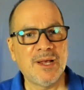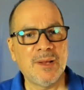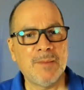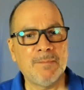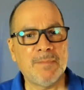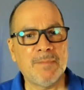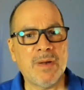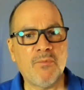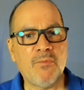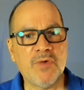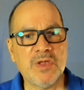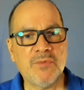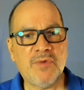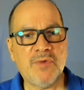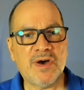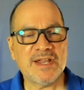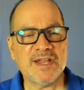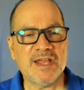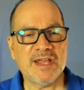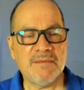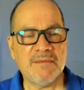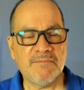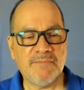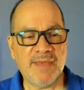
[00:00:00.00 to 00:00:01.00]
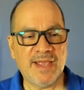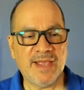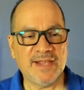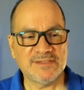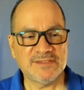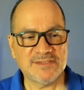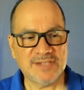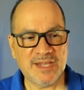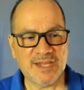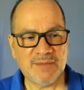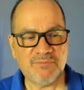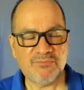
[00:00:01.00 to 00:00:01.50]
But we want to
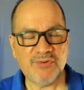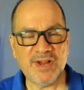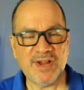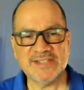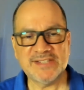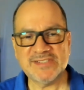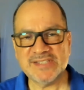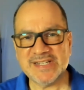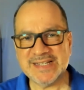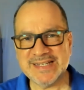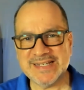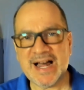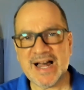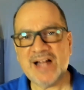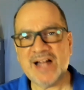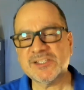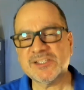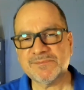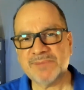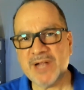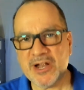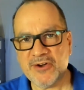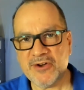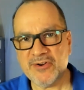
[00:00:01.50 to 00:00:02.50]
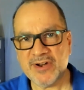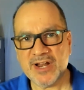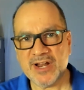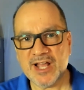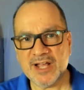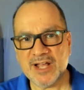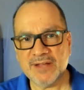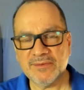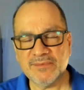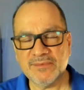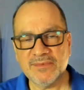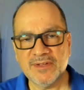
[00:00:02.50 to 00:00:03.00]
embrace God's
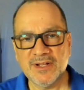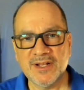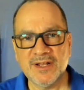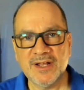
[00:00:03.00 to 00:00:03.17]
paradigm.